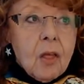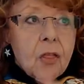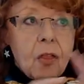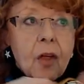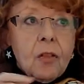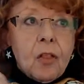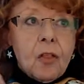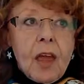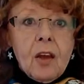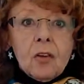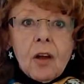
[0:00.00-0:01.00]
then
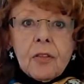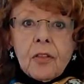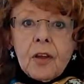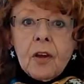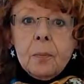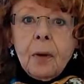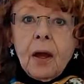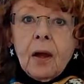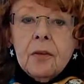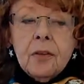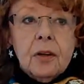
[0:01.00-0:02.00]
they are on their
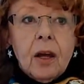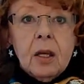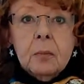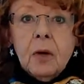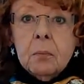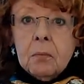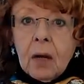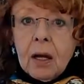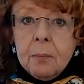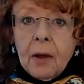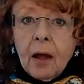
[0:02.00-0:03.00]
path and I am on
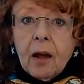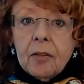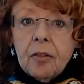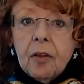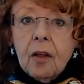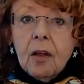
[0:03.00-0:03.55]
my path.